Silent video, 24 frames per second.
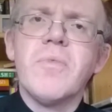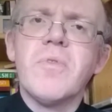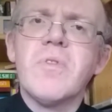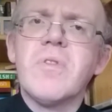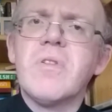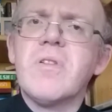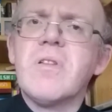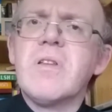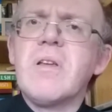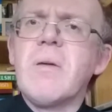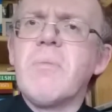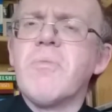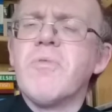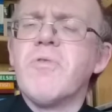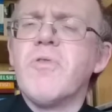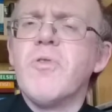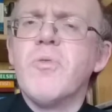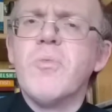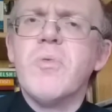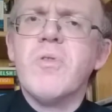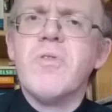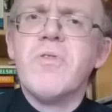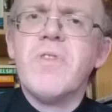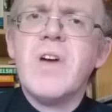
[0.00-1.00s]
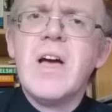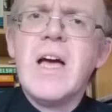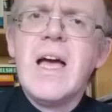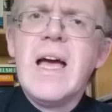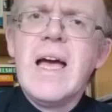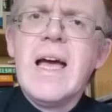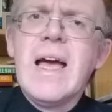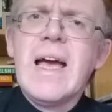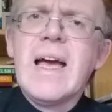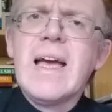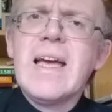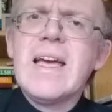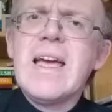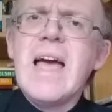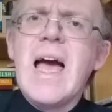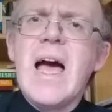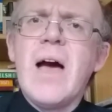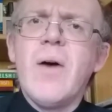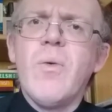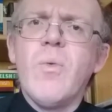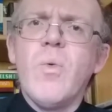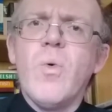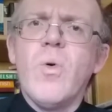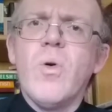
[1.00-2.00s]
some form of
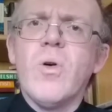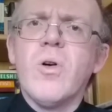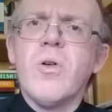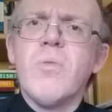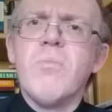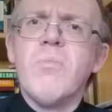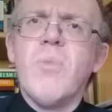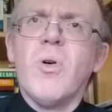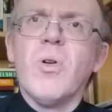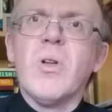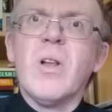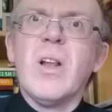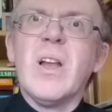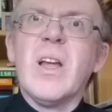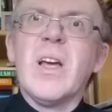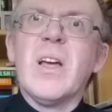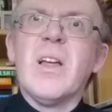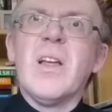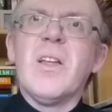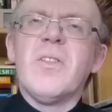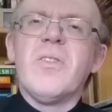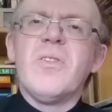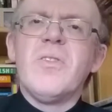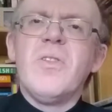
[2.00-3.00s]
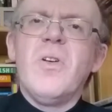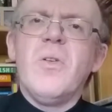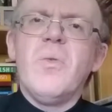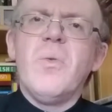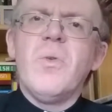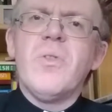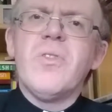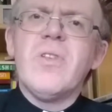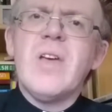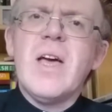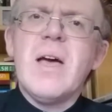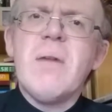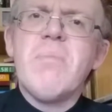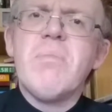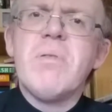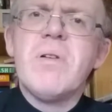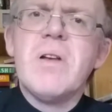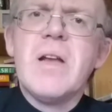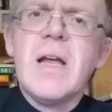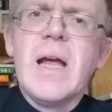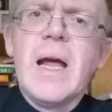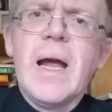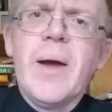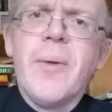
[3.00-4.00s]
catwalk modelling. That's not what's
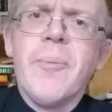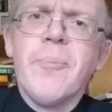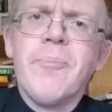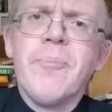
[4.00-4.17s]
happening.